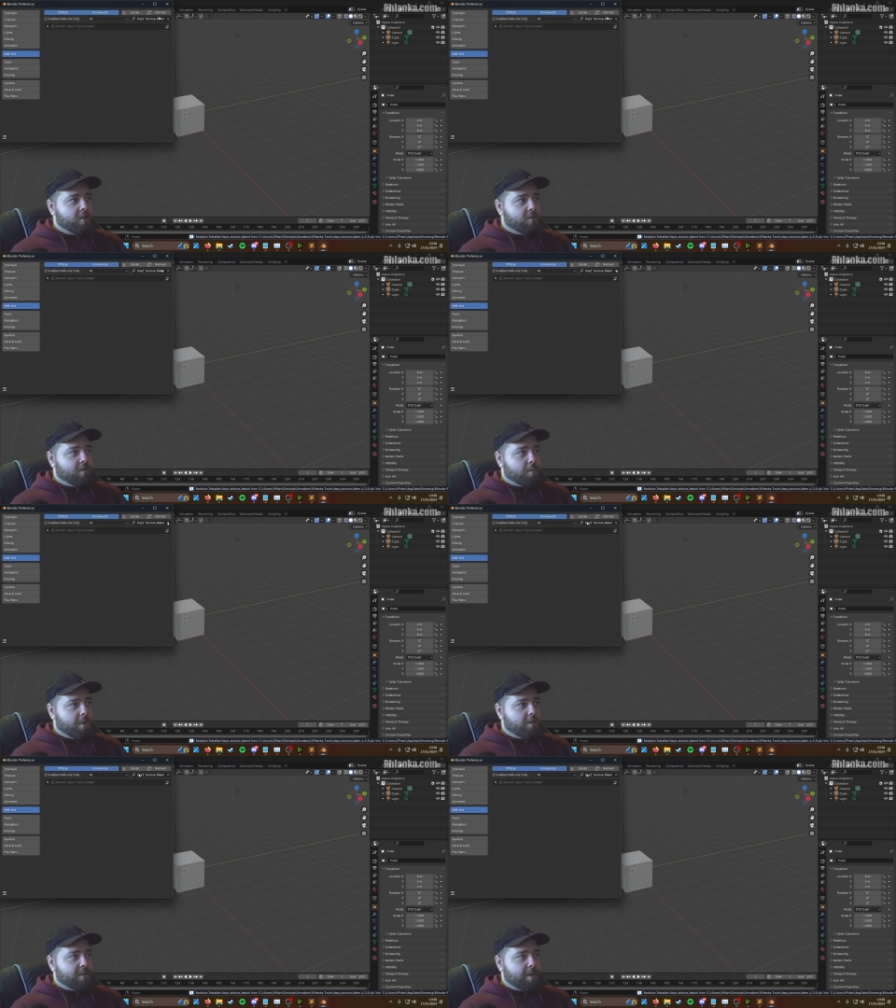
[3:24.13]
So we have
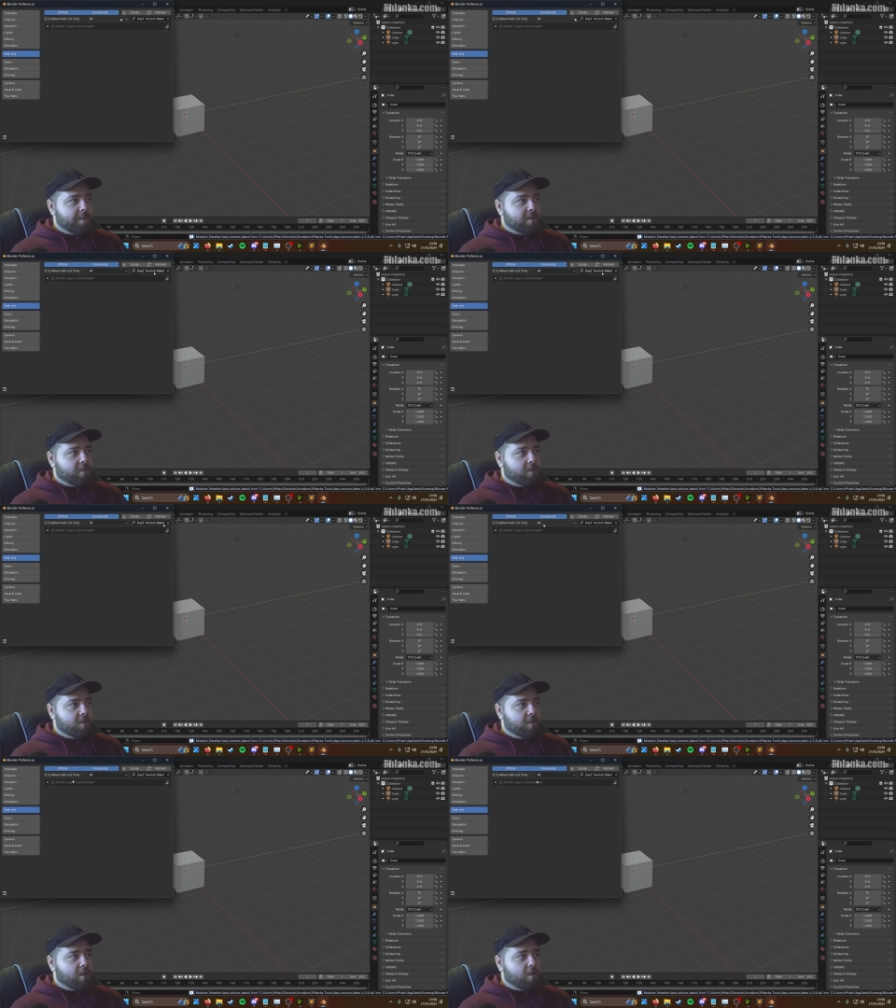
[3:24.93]
got both of them
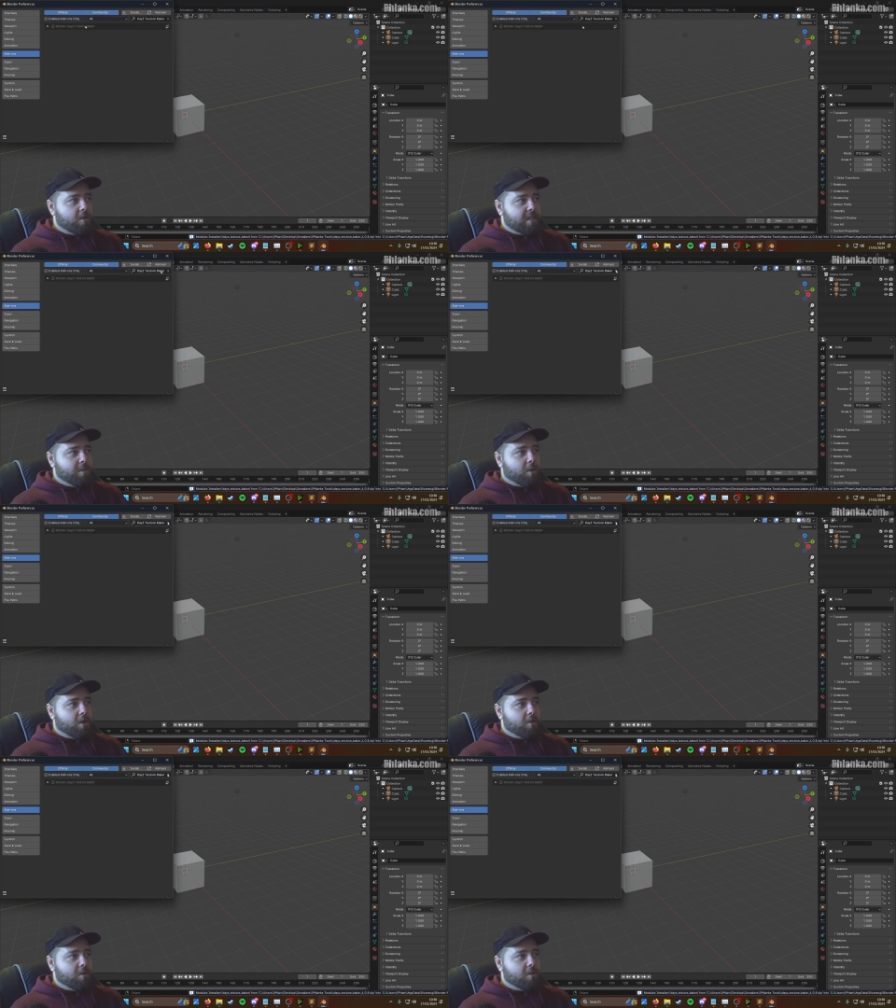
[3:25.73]
installed. You'll only see
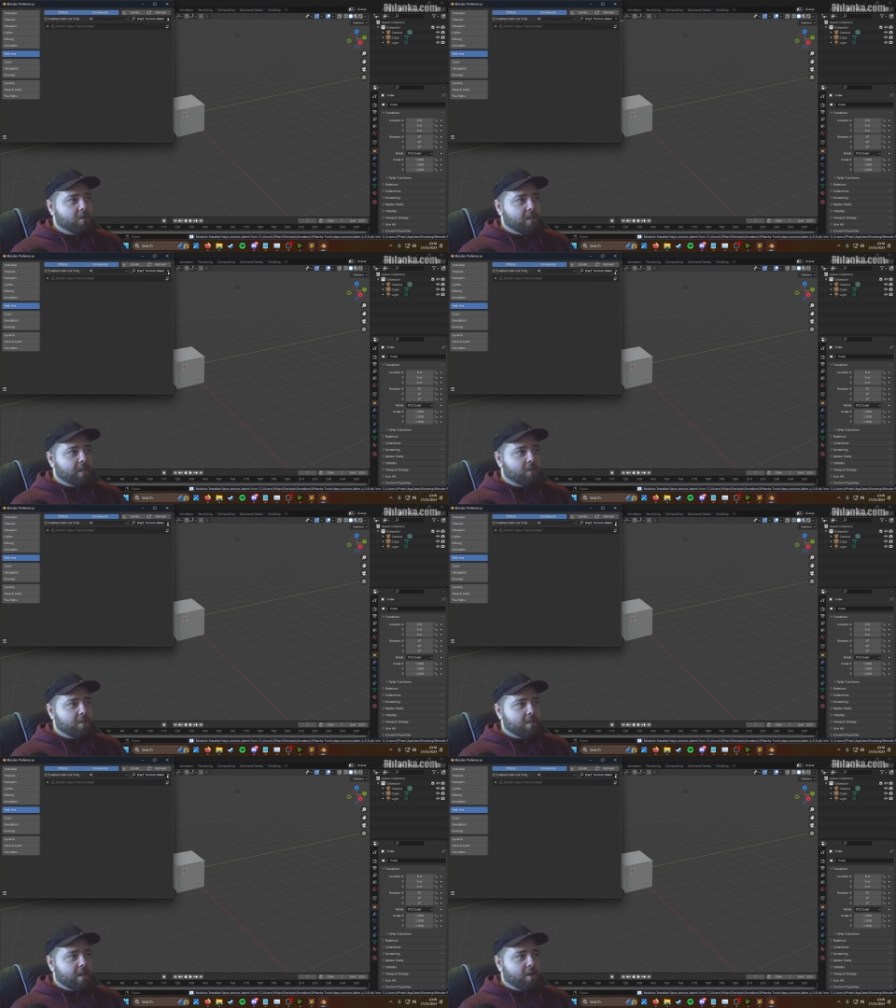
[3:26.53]
one. You click on
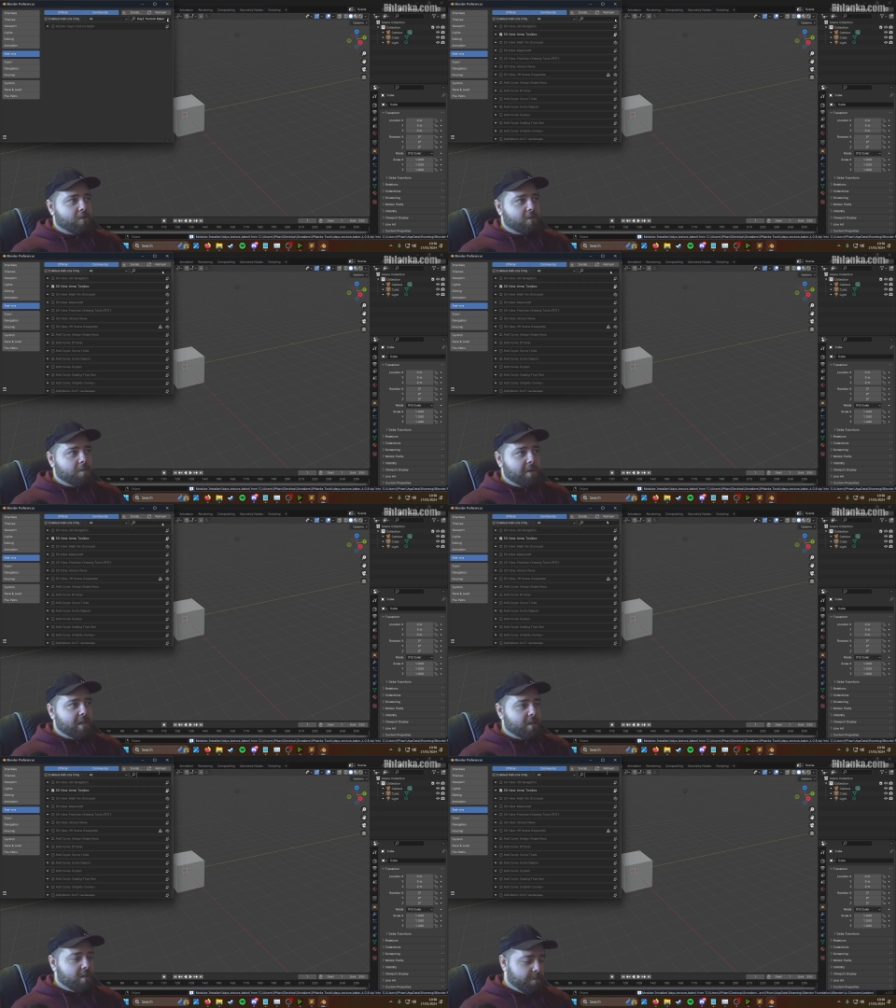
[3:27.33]
the uh, cross up
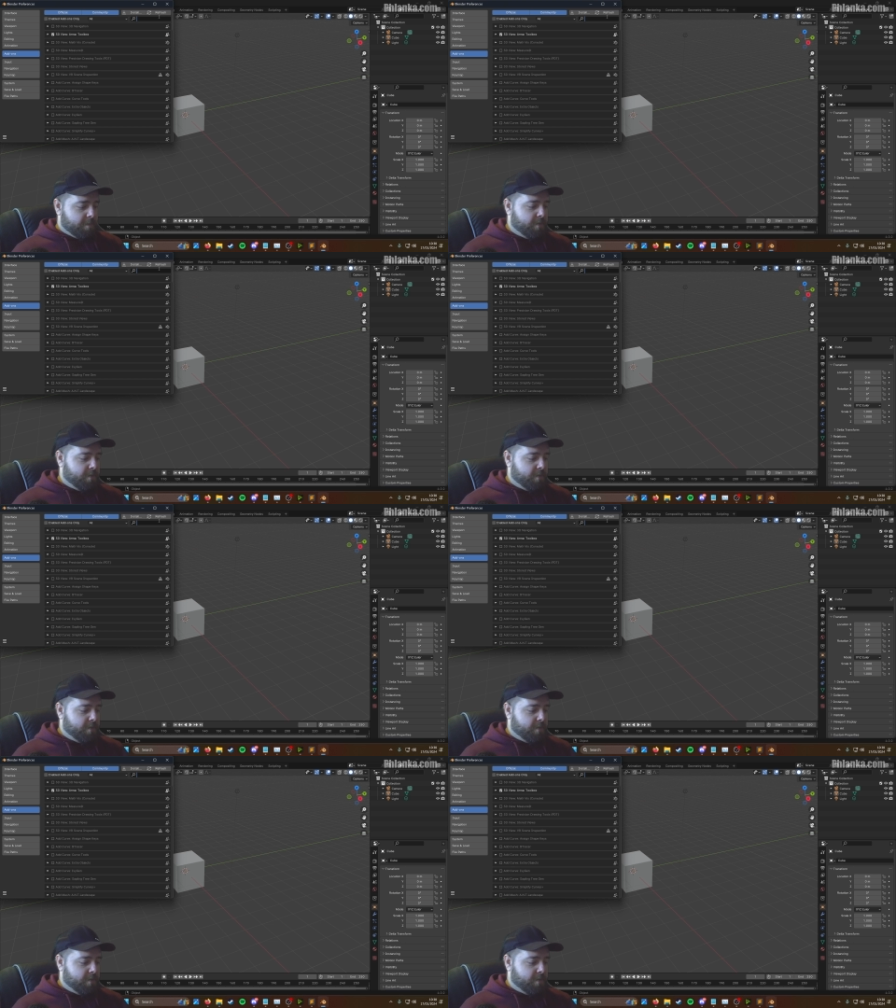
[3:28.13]
here